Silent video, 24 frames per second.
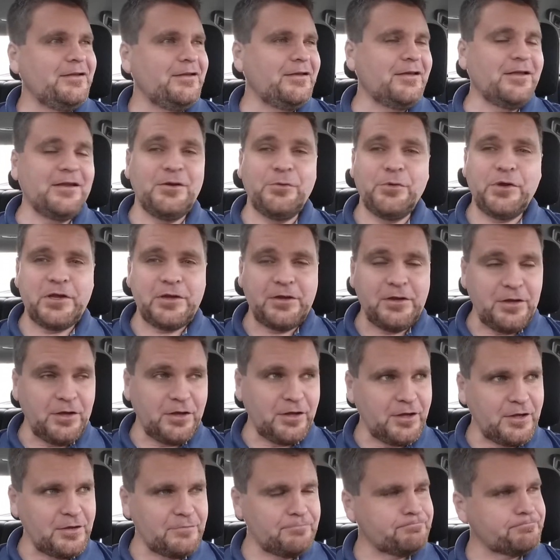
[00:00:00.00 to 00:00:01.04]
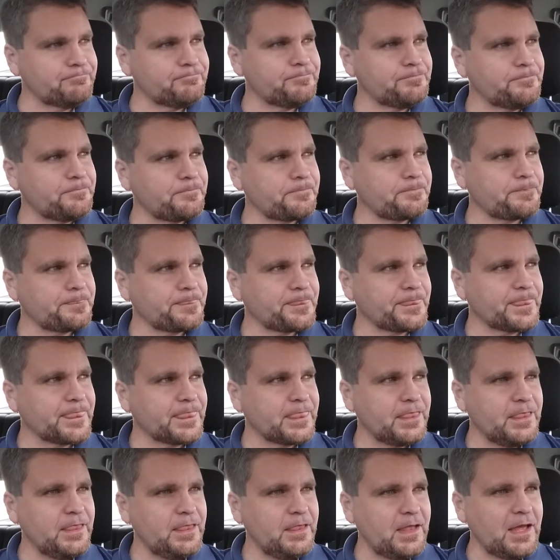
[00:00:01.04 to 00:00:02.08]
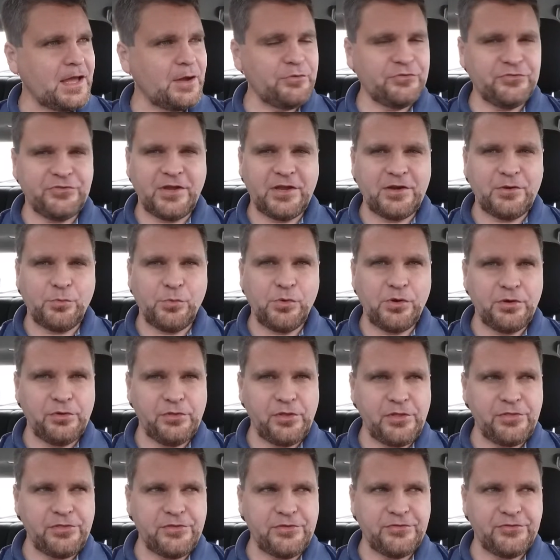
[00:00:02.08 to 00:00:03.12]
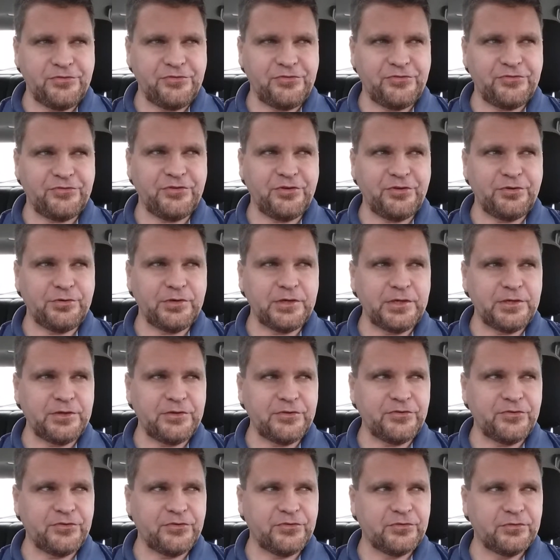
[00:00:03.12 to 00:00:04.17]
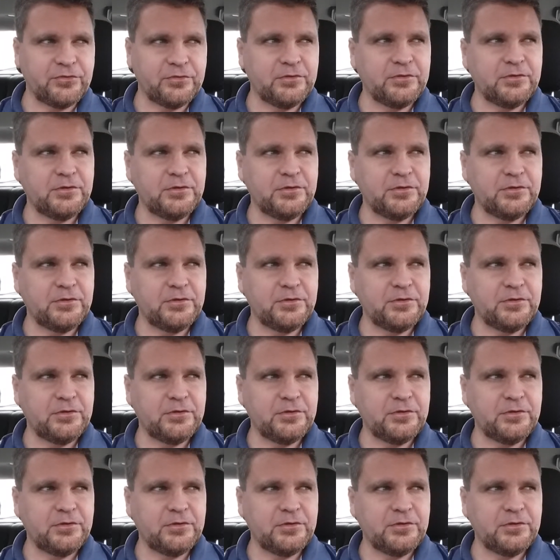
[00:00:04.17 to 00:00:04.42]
Anyway, I was not aware that this series